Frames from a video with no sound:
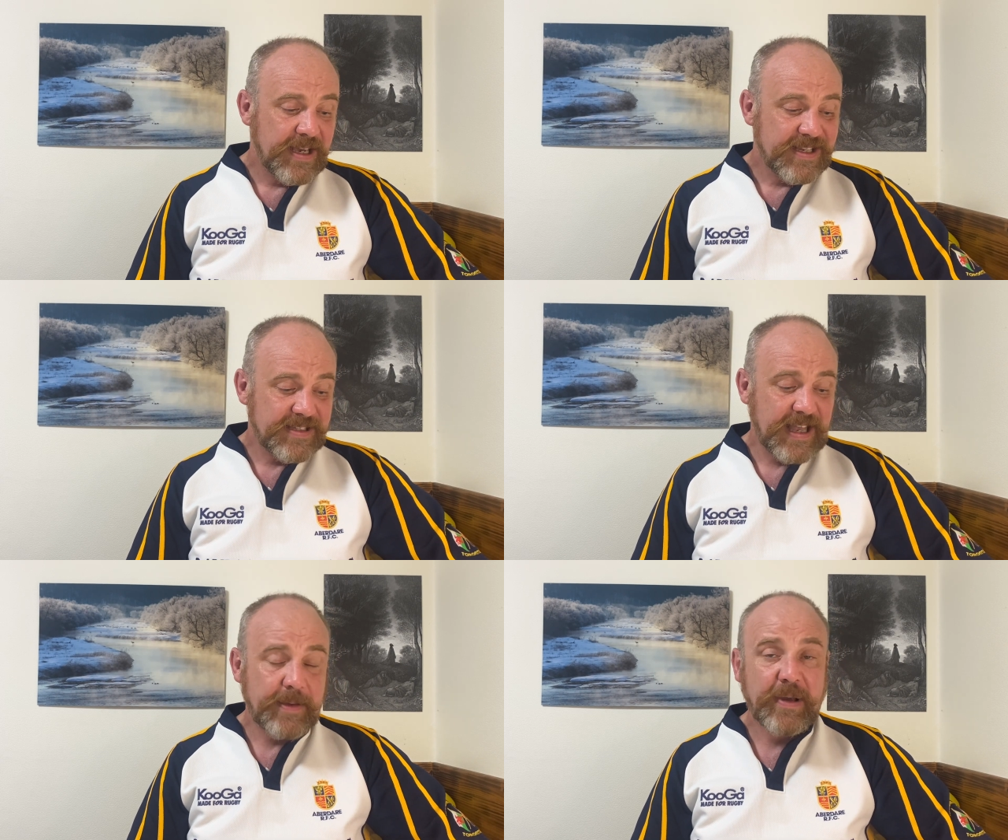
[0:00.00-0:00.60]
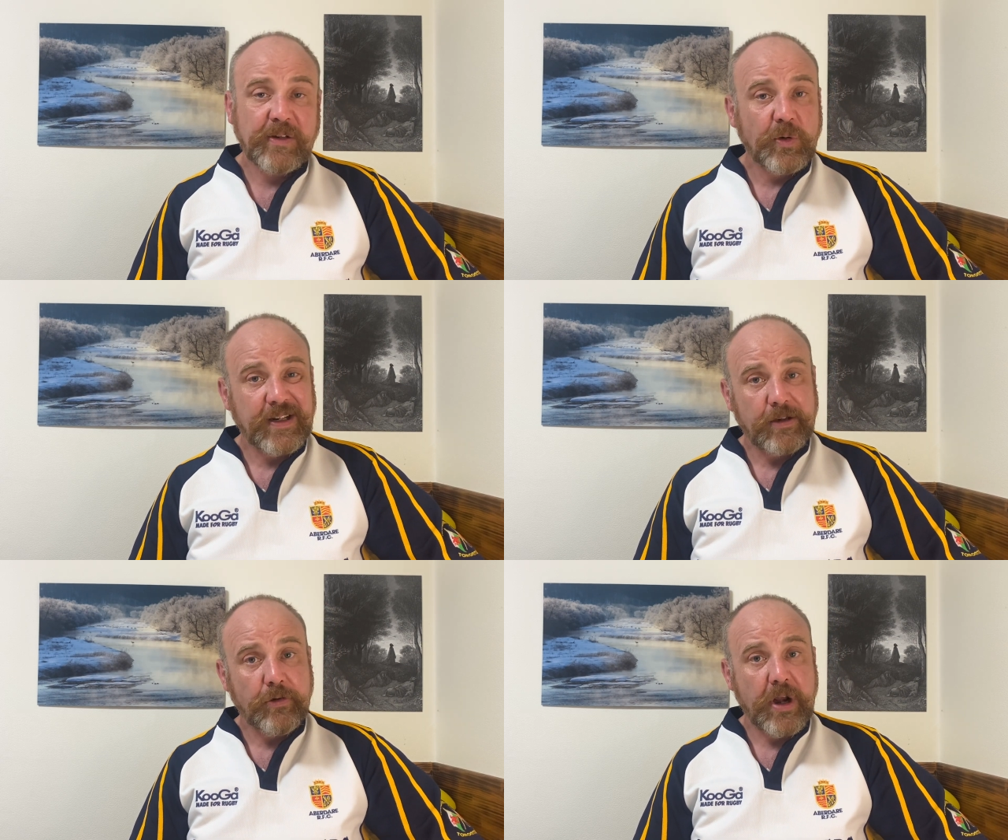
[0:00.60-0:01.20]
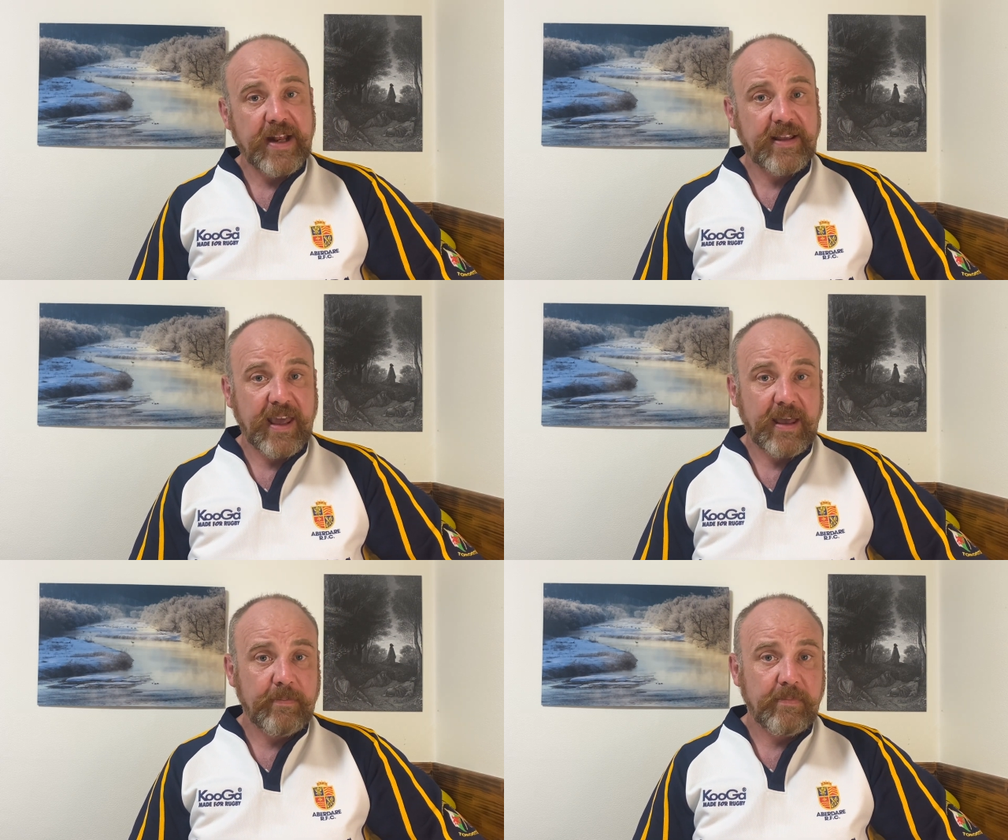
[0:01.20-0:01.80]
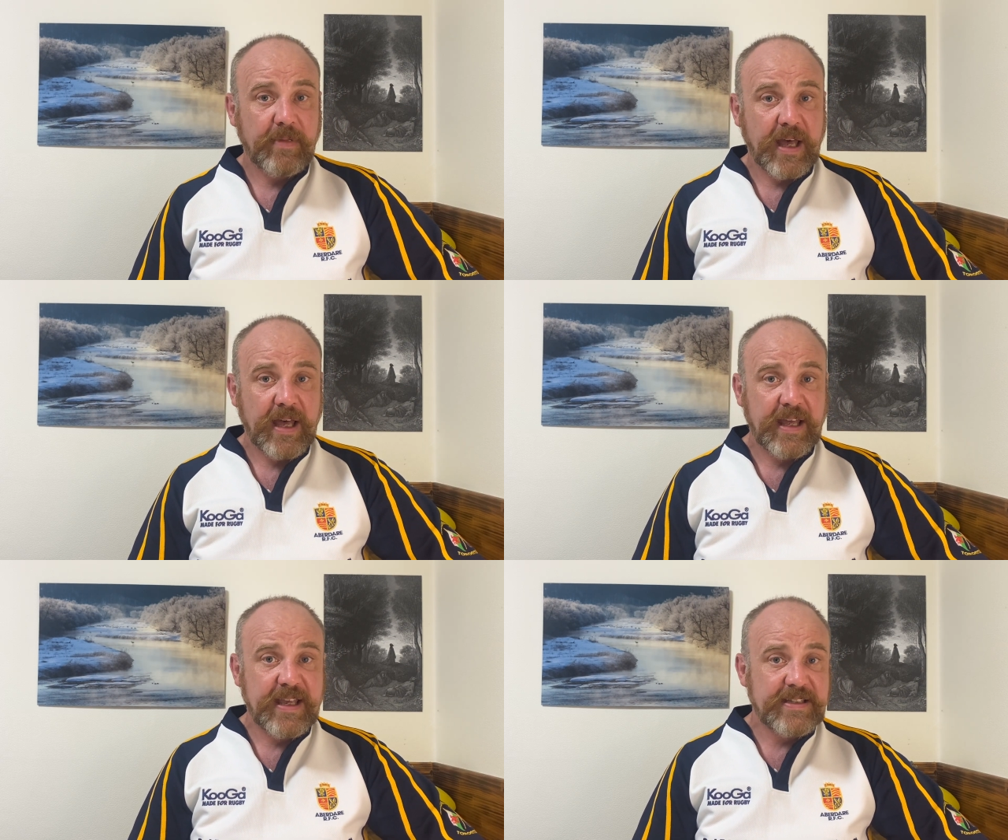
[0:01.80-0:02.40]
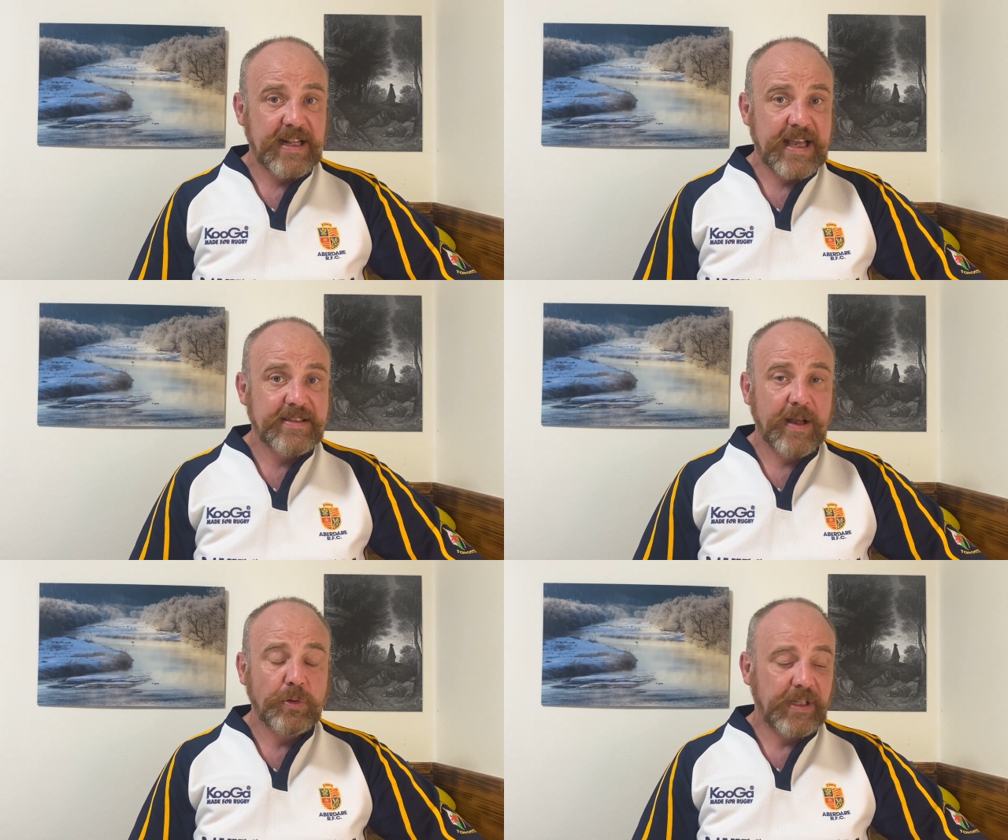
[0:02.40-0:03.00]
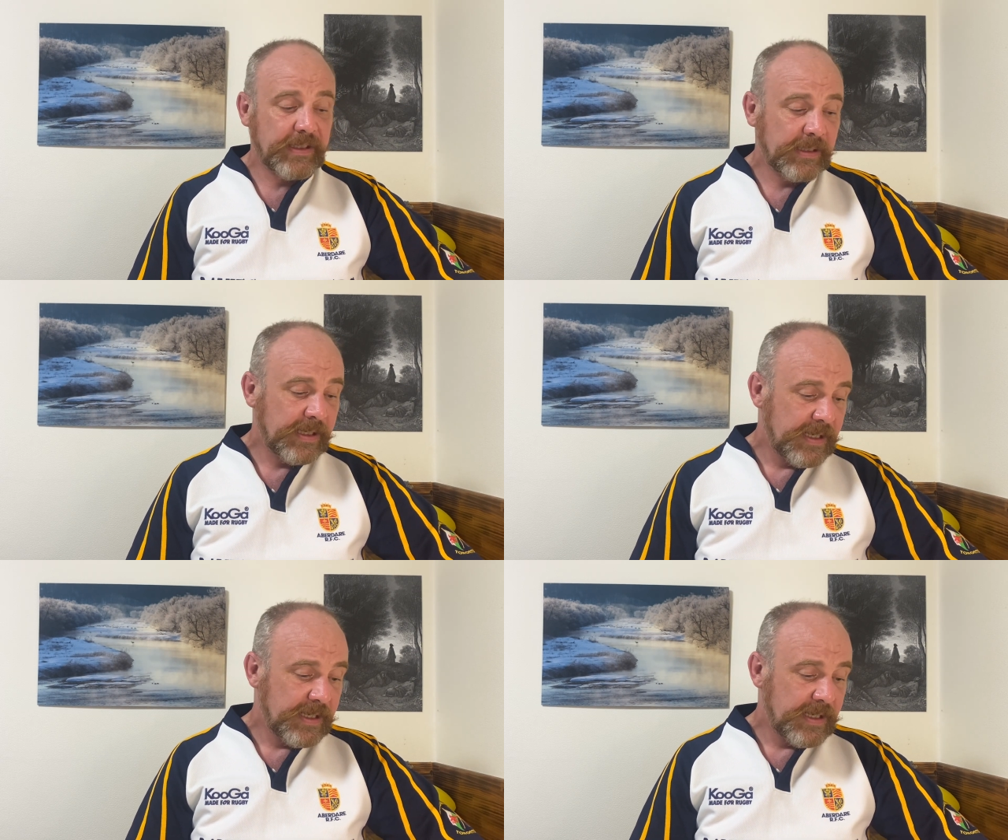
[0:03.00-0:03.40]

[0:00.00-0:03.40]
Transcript: Snyman, who had a great game his last outing.